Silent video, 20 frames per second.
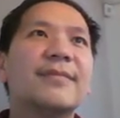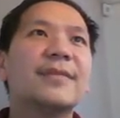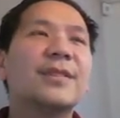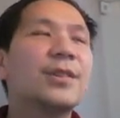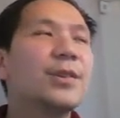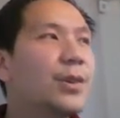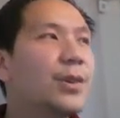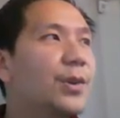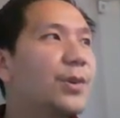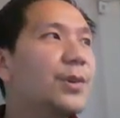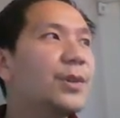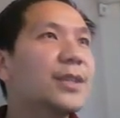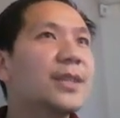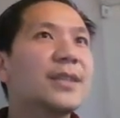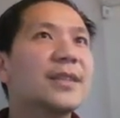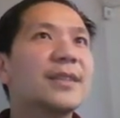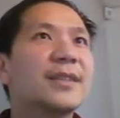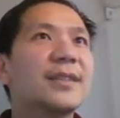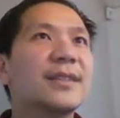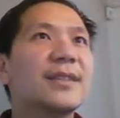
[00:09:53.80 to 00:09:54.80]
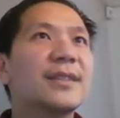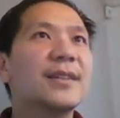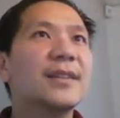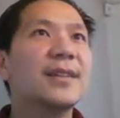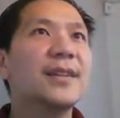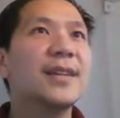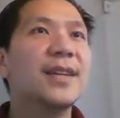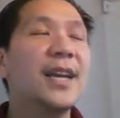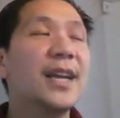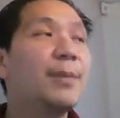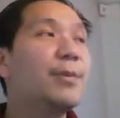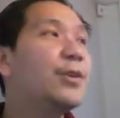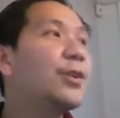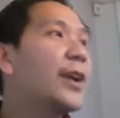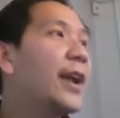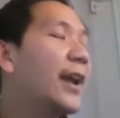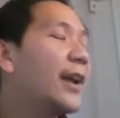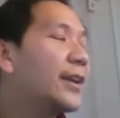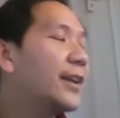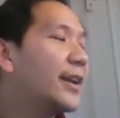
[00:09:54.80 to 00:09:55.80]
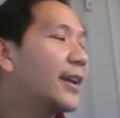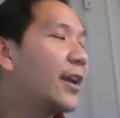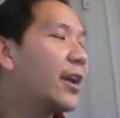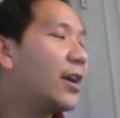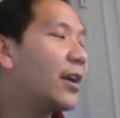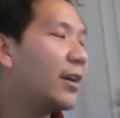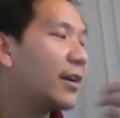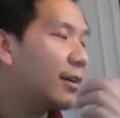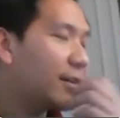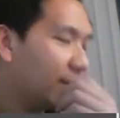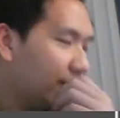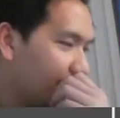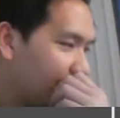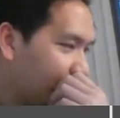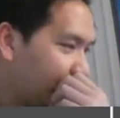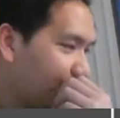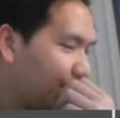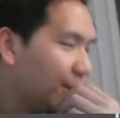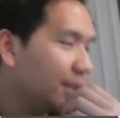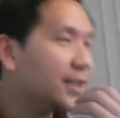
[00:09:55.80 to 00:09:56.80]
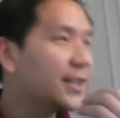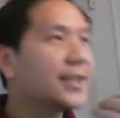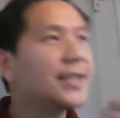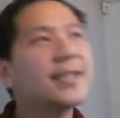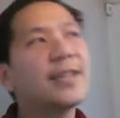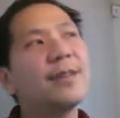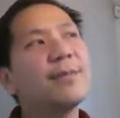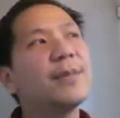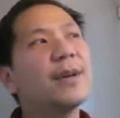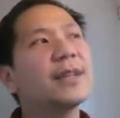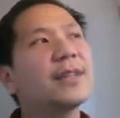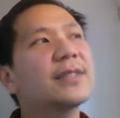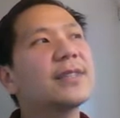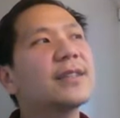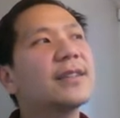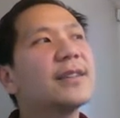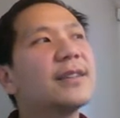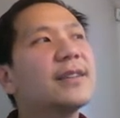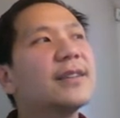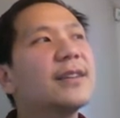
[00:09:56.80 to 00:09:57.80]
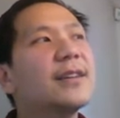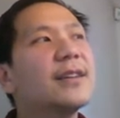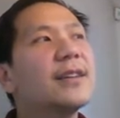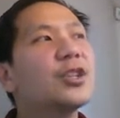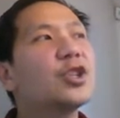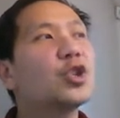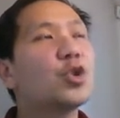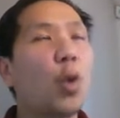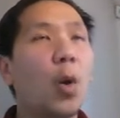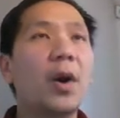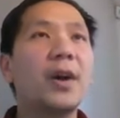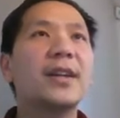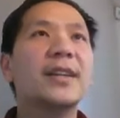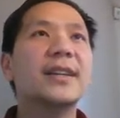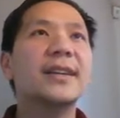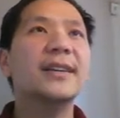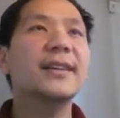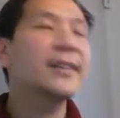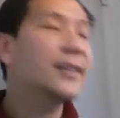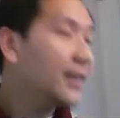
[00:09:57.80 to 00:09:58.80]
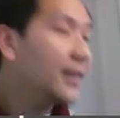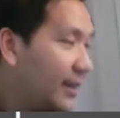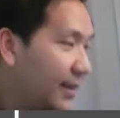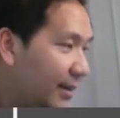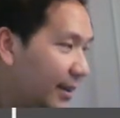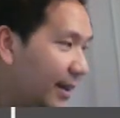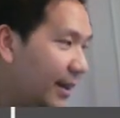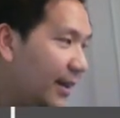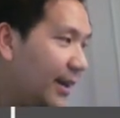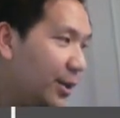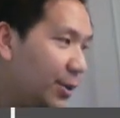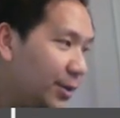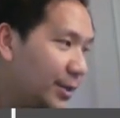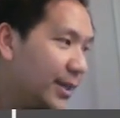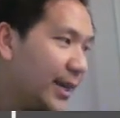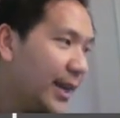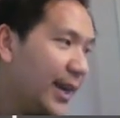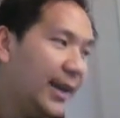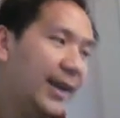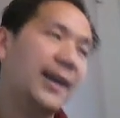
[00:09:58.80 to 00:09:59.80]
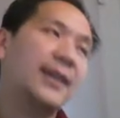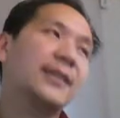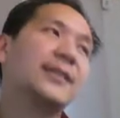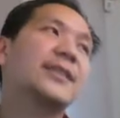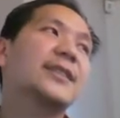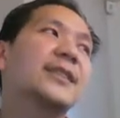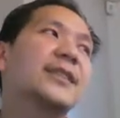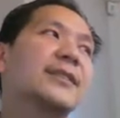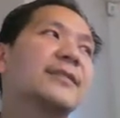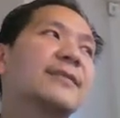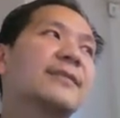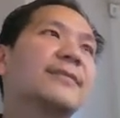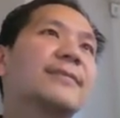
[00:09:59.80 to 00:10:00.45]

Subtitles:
to use. If you can declare 16 bits short, then I use AX